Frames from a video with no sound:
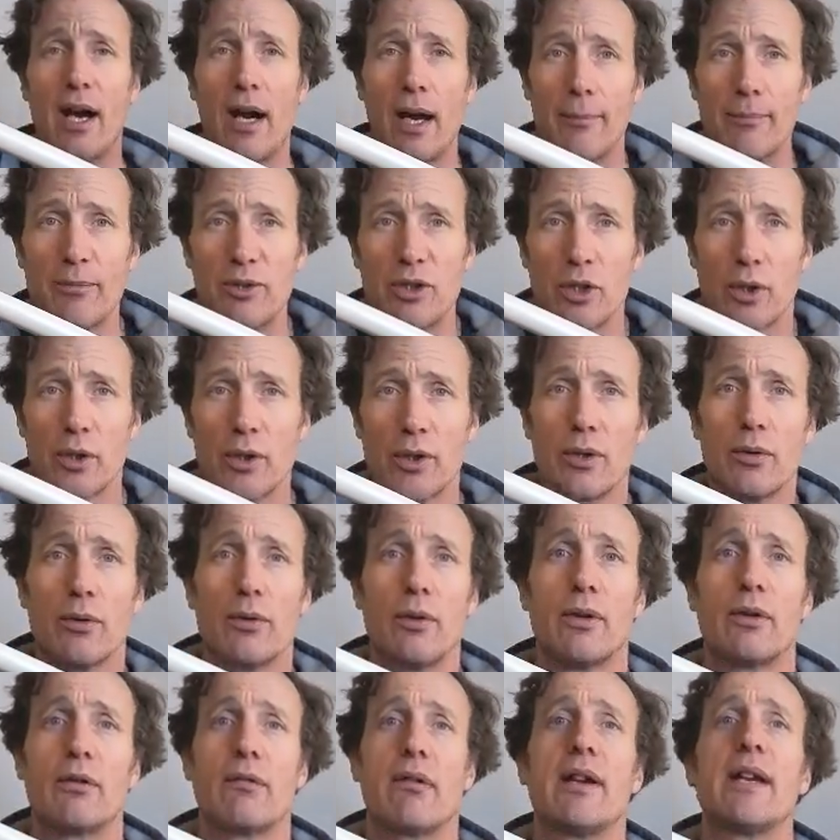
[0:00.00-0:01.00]
I'm sure you'll
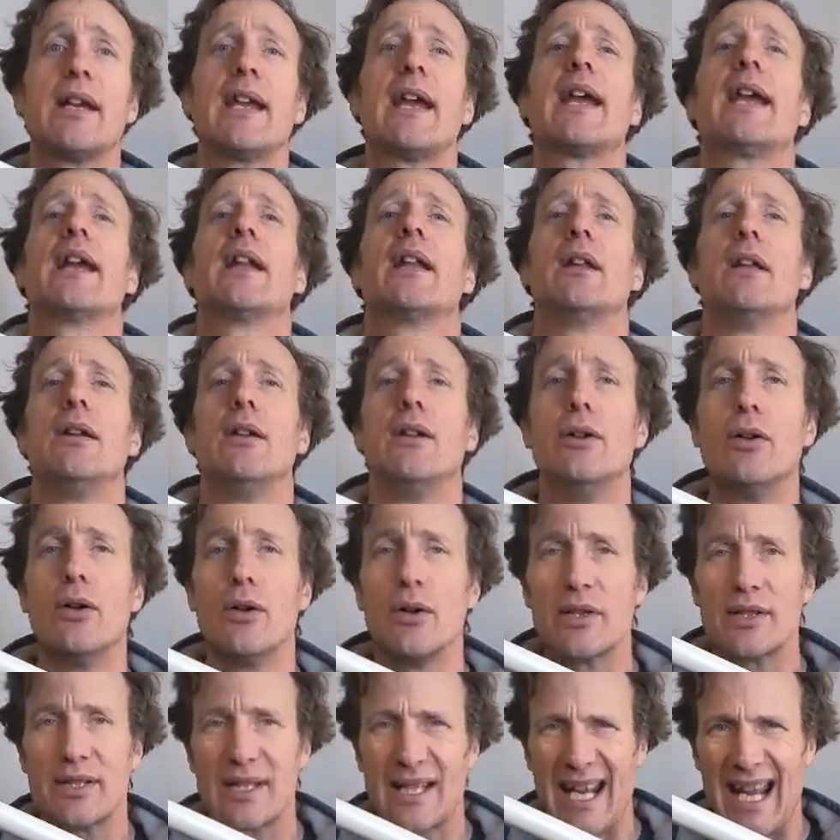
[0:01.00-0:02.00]
all agree it
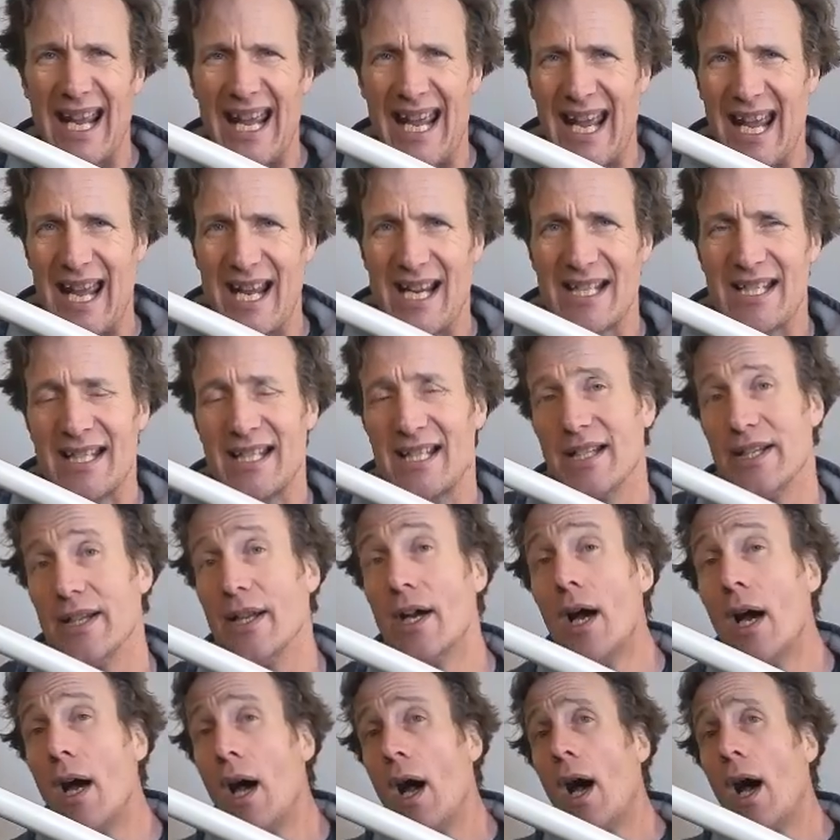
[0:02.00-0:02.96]
looks excellent.